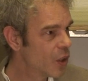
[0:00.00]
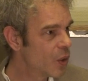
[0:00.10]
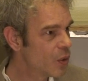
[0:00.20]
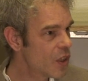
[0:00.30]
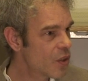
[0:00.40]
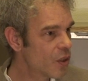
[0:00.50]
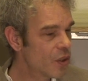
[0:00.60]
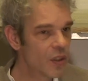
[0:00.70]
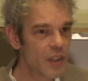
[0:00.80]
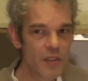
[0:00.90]
All these
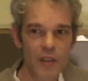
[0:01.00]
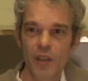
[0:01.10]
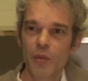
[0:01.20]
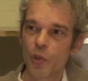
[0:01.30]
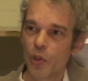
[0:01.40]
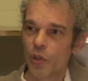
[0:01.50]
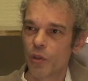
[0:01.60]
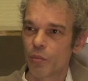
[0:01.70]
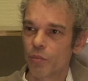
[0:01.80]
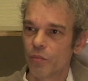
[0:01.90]
other, let's say,
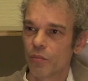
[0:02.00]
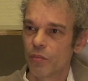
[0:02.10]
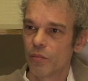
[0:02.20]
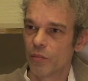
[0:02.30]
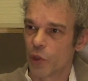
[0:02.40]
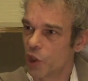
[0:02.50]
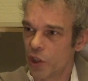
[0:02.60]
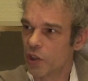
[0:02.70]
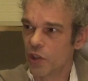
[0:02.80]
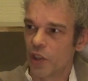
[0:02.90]
more
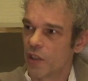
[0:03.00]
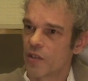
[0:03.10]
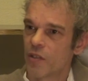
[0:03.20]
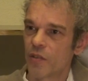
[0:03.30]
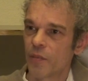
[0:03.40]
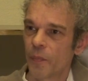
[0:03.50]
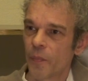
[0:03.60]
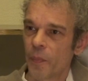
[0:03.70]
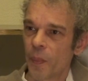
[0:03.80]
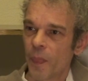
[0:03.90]
material things,
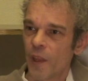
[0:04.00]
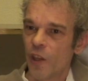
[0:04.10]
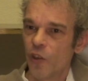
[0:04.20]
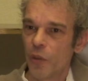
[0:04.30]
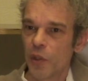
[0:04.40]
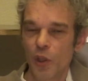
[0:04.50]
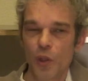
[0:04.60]
they will